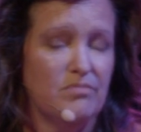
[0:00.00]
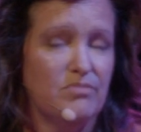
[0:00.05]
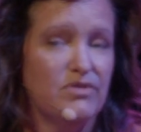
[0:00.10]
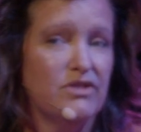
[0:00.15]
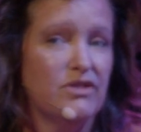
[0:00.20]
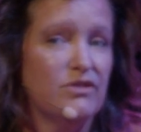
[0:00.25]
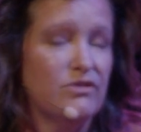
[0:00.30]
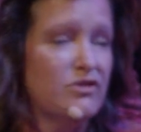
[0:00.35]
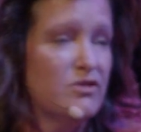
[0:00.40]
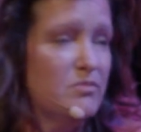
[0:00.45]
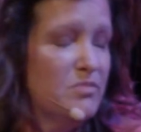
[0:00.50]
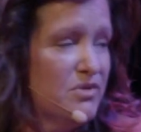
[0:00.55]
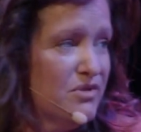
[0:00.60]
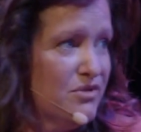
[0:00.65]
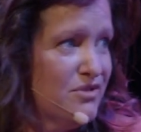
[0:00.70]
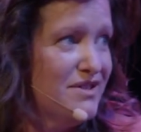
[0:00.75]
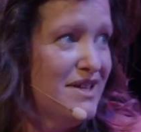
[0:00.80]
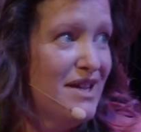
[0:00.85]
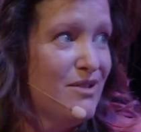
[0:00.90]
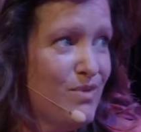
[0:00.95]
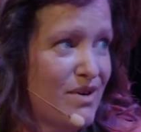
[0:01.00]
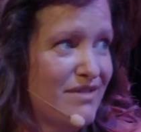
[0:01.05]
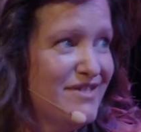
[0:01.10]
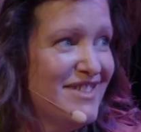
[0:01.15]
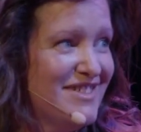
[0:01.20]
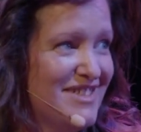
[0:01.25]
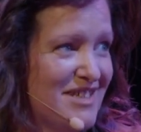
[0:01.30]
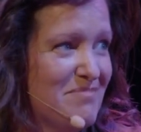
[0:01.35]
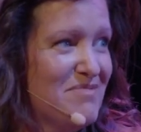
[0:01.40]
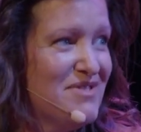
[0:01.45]
pretty good because they want
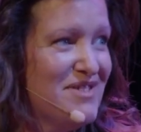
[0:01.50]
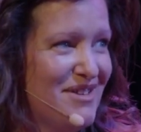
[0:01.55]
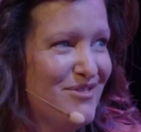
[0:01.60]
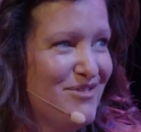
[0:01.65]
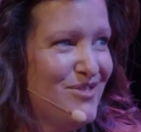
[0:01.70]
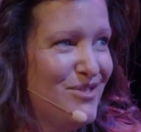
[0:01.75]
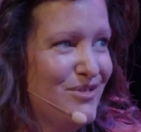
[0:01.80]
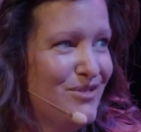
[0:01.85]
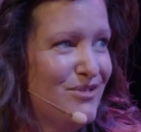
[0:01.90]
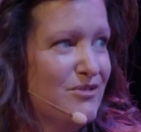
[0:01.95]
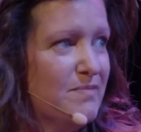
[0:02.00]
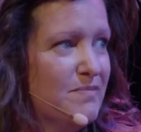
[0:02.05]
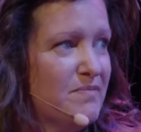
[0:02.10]
it themselves too.